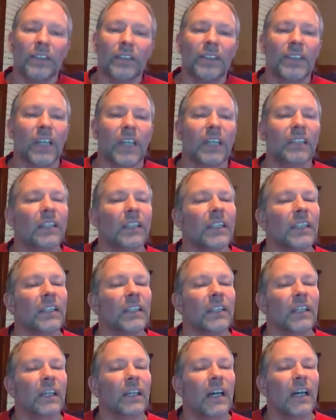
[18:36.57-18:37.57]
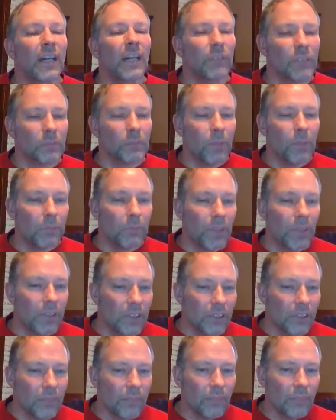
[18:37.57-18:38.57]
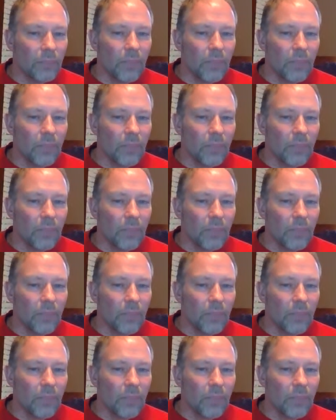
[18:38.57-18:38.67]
Suddenly, I was my mother,